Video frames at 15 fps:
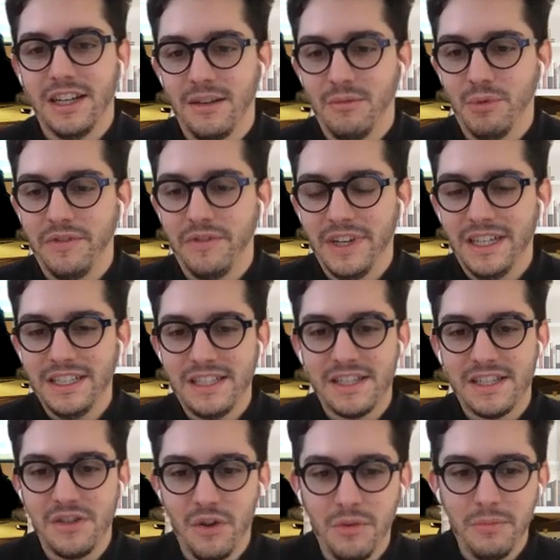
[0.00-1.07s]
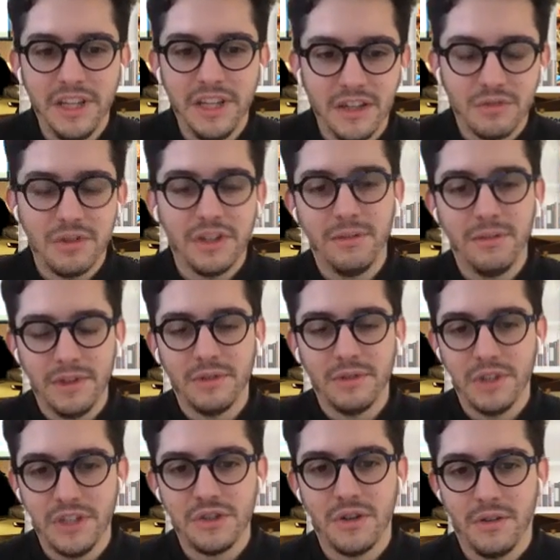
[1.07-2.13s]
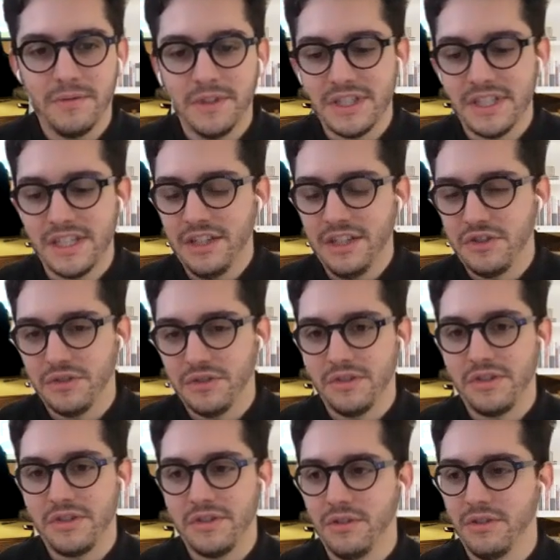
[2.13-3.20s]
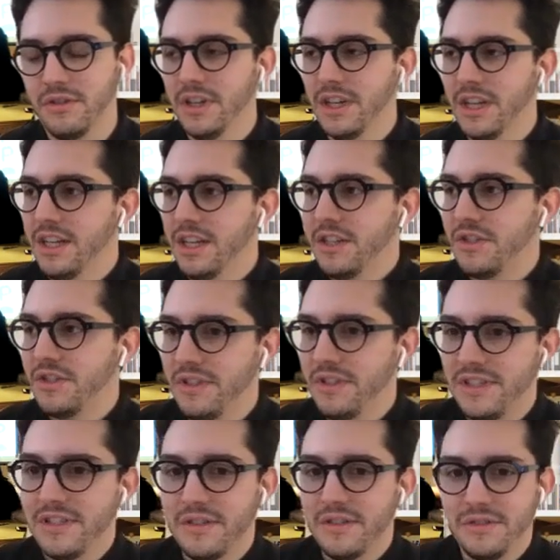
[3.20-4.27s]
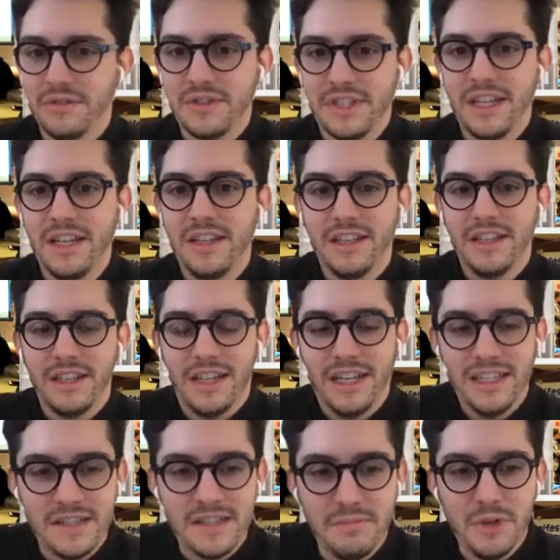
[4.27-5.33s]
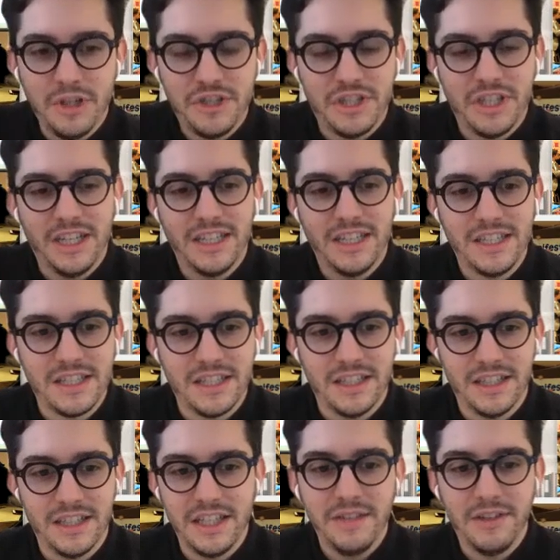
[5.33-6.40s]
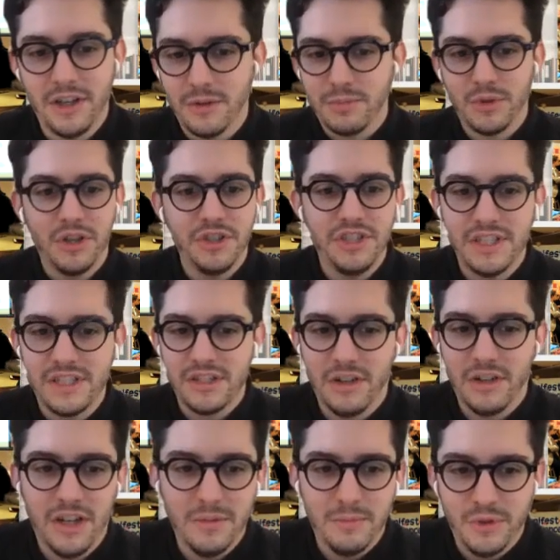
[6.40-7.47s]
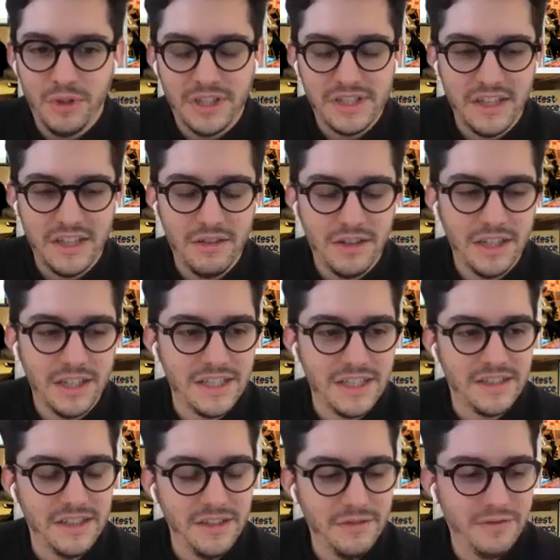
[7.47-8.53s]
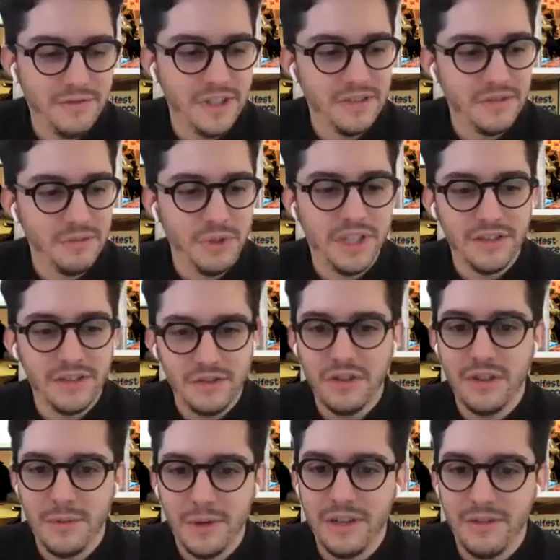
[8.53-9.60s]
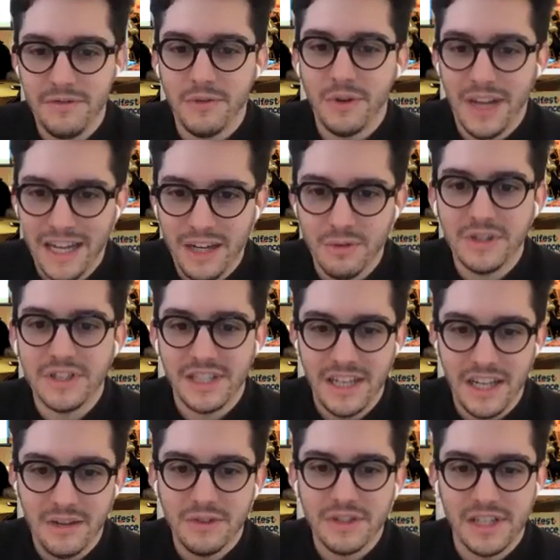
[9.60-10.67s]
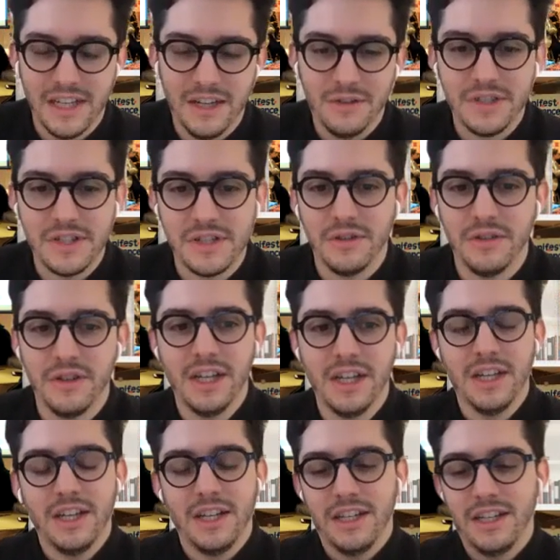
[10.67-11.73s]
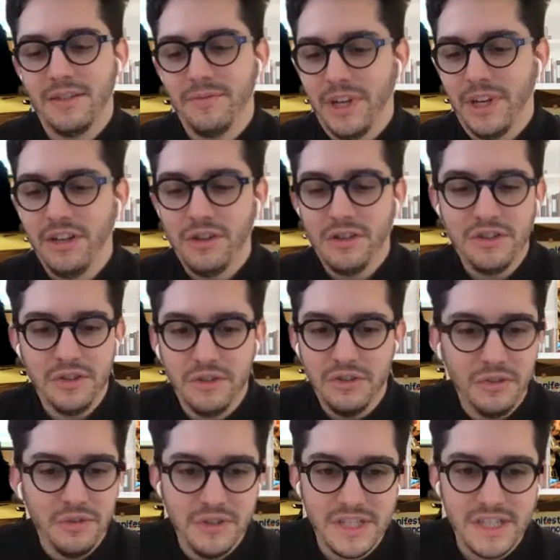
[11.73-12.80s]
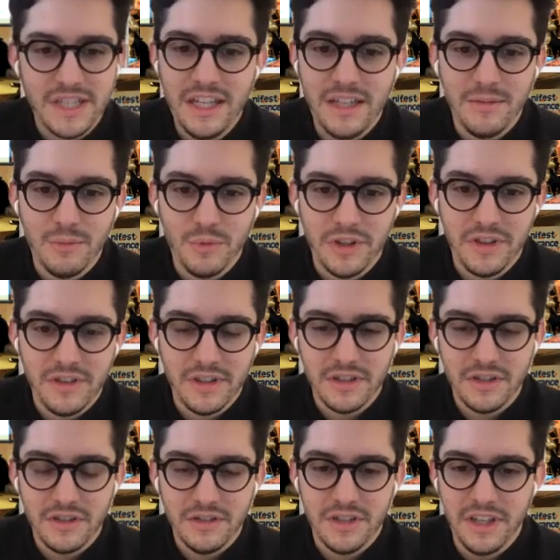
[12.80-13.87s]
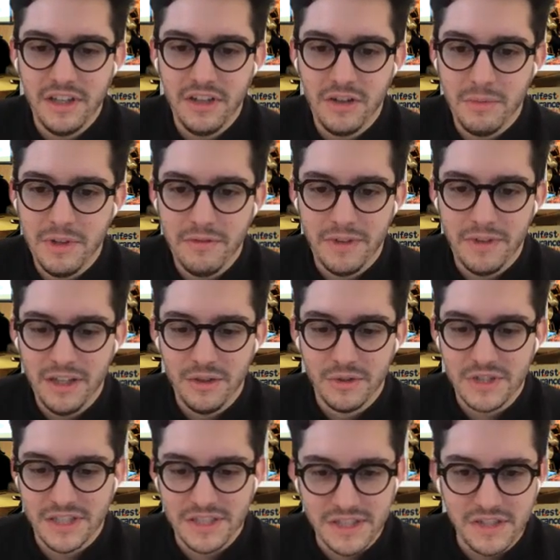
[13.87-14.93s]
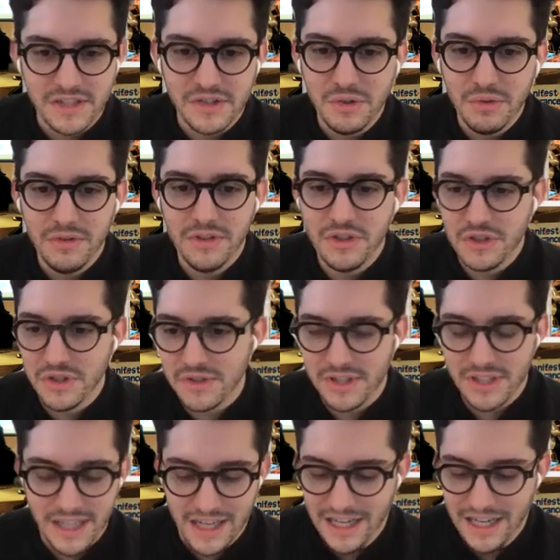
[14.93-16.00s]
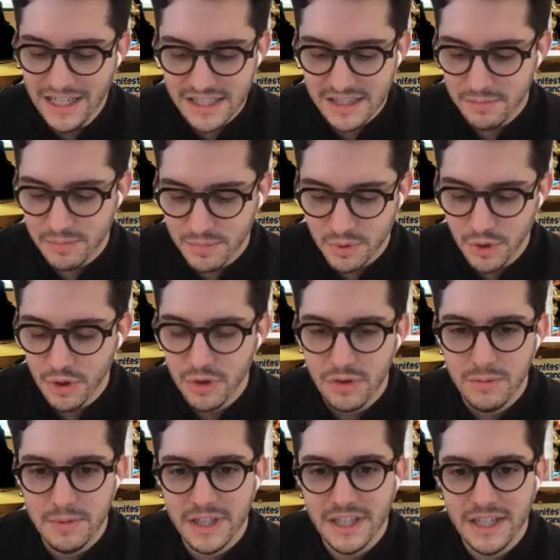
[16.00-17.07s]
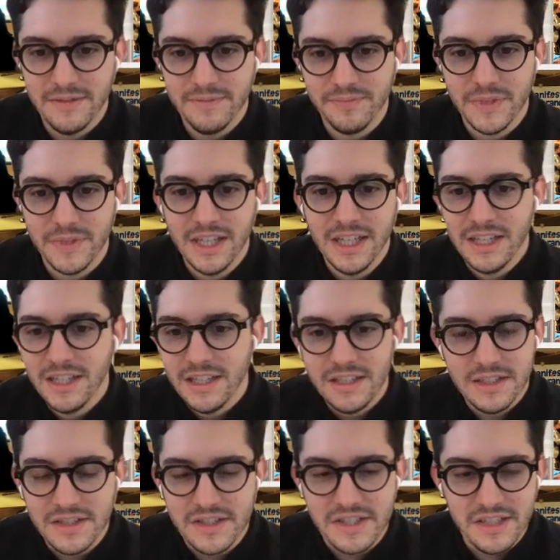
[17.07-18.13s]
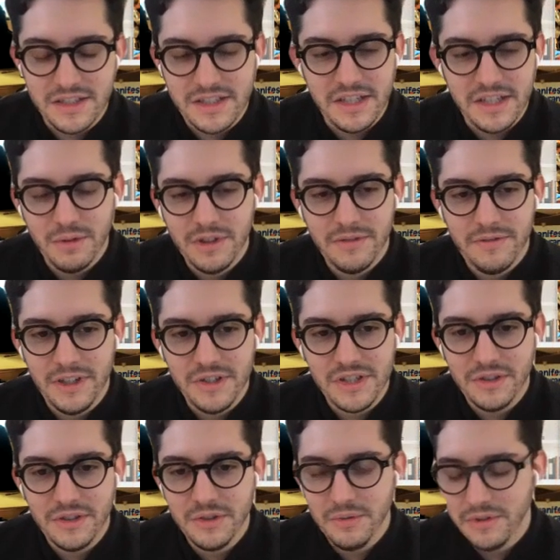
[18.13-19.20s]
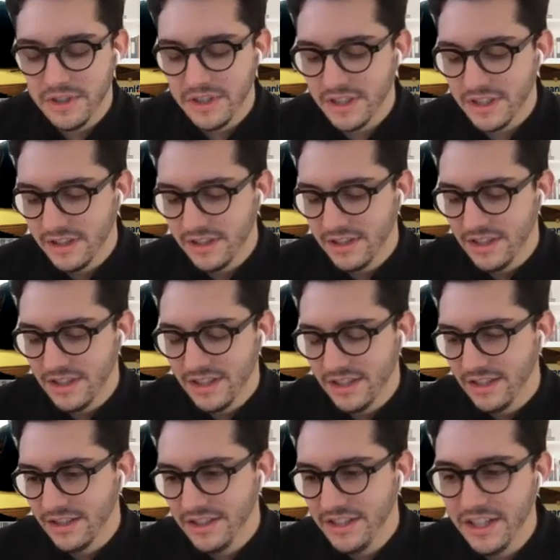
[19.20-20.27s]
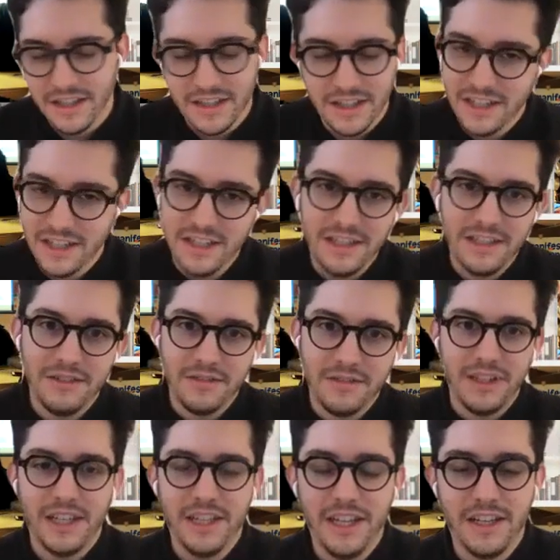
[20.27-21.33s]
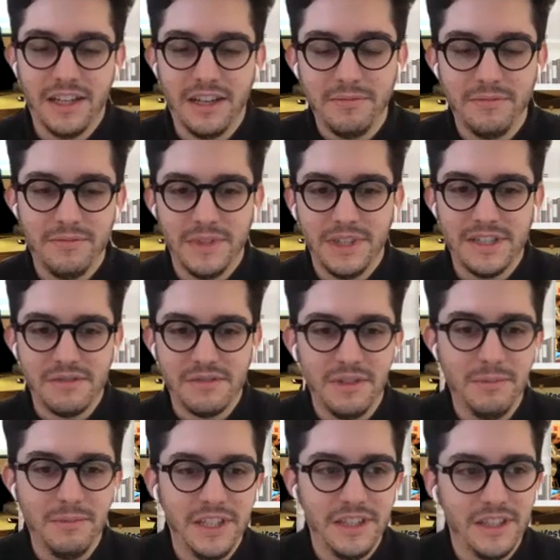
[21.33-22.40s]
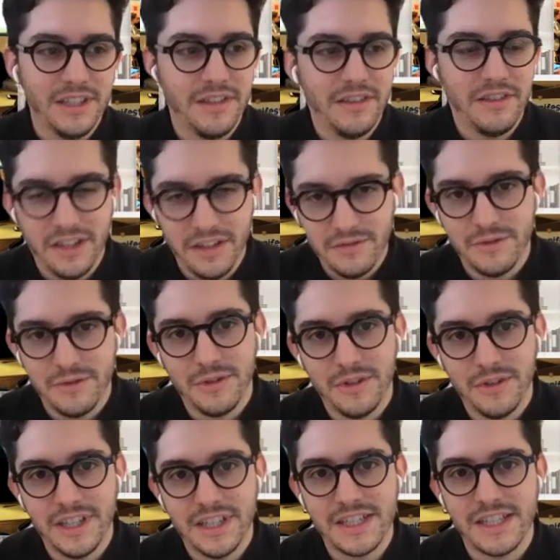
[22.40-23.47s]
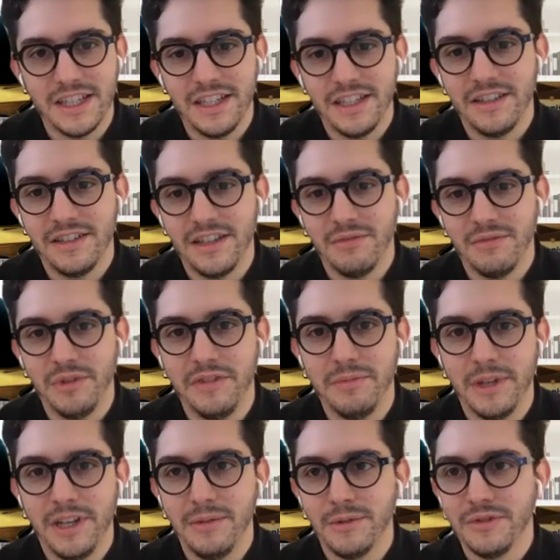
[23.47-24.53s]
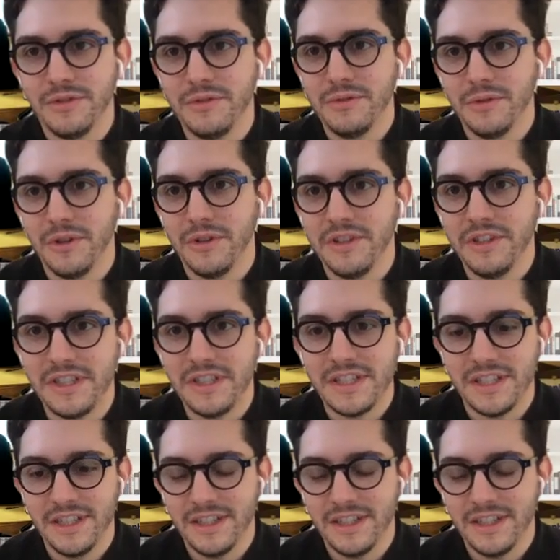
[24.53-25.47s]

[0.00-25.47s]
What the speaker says: we've had so many incredibly rich conversations. So this is all to say that as much as even our projects, our output, etc., is different, we can talk about it for hours and hours and hours. So I encourage you to do the same with the incoming fellows. As a student, just ask, probe, see what the fellows are doing. And yeah, and again, I'm extremely thankful and excited that we've been able to do all these